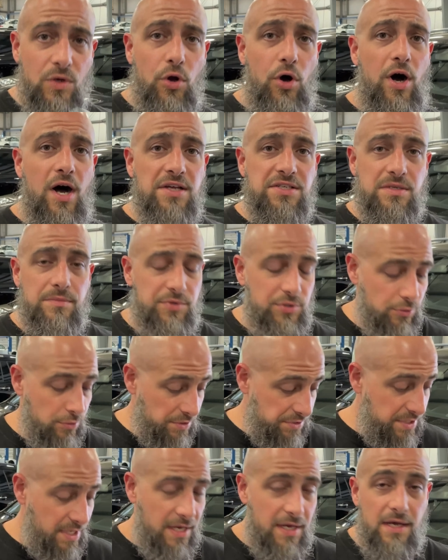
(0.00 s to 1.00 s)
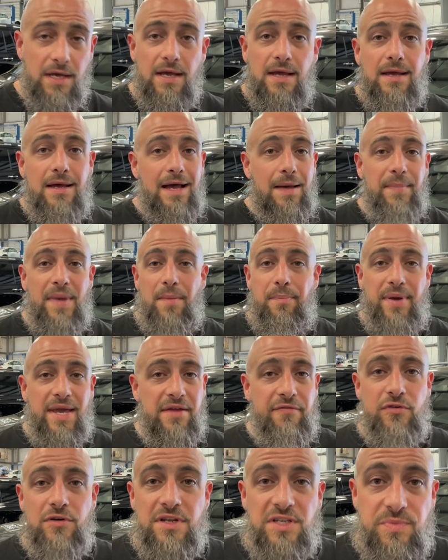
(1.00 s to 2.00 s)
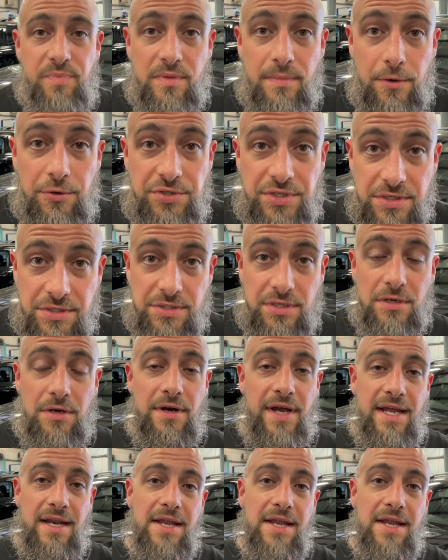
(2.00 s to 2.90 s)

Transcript: Awesome tools. I'm not paid for these promotions, all right?